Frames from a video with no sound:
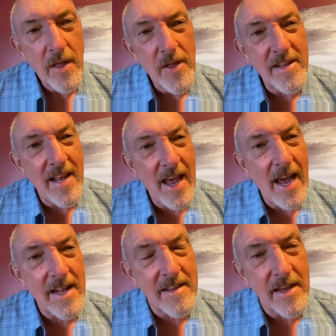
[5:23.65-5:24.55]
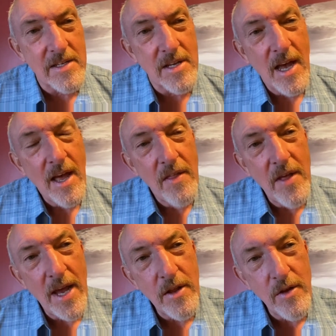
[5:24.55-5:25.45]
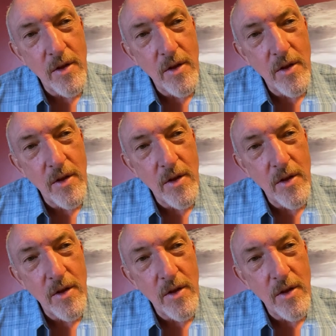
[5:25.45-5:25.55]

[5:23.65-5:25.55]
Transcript: the tactics that